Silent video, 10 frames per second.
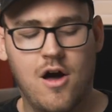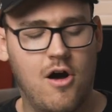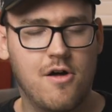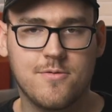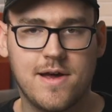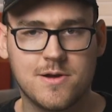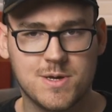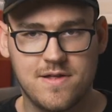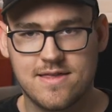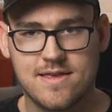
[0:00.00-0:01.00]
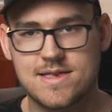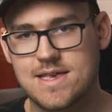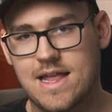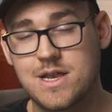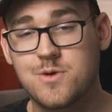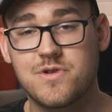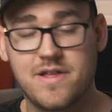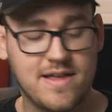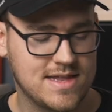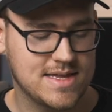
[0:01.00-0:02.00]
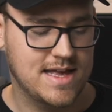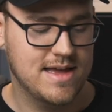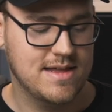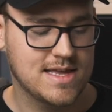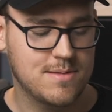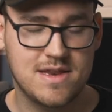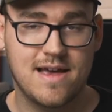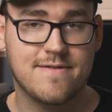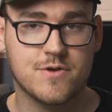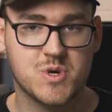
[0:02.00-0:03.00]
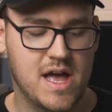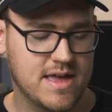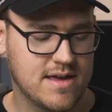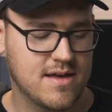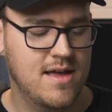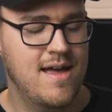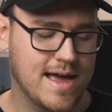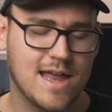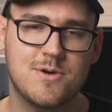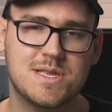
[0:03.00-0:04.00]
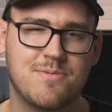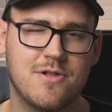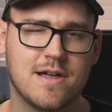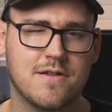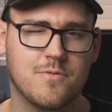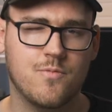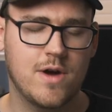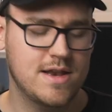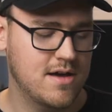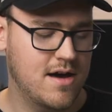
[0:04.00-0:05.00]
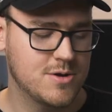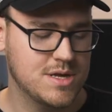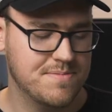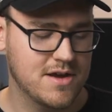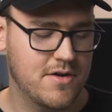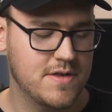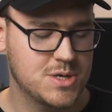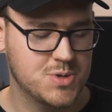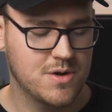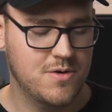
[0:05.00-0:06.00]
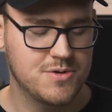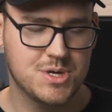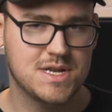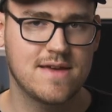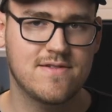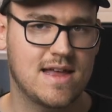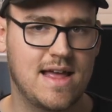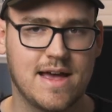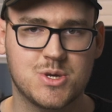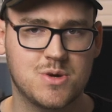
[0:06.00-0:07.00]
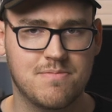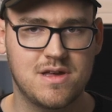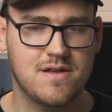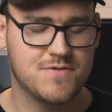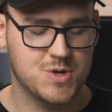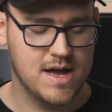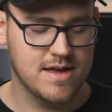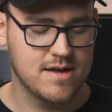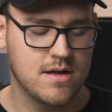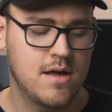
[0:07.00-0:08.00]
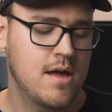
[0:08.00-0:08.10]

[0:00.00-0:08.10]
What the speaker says: All the radars are like this, and I do really like the design. It's gonna be nice for tracking. I kind of wish they put like a little white dot or something around the string hole just to give it that extra bit of tracking.